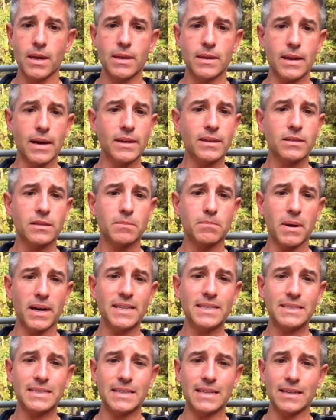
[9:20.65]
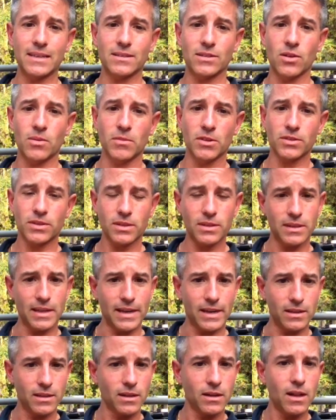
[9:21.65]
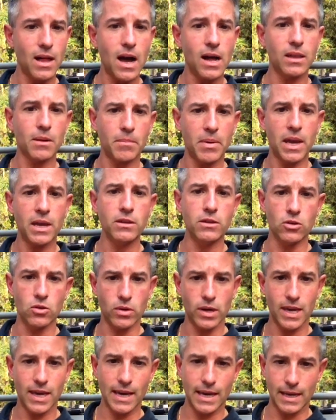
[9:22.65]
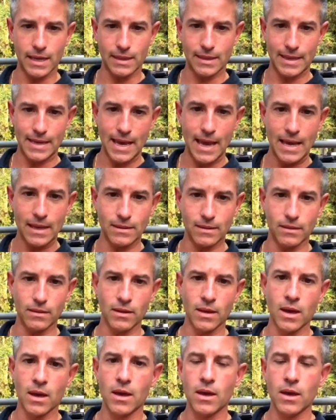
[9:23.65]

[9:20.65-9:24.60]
nice spiciness, almost like a little jalapeno kick at the end.